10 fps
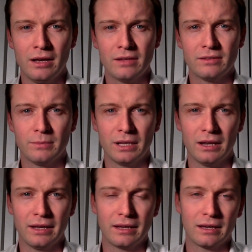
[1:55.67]
Something
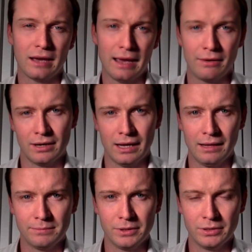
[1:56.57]
like, "How can I
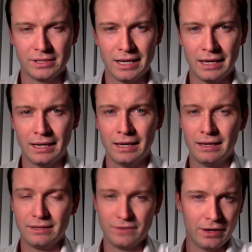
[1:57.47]
help you today?"
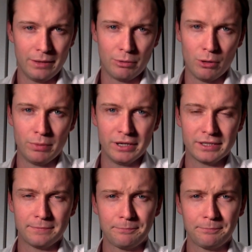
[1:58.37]
is very appropriate.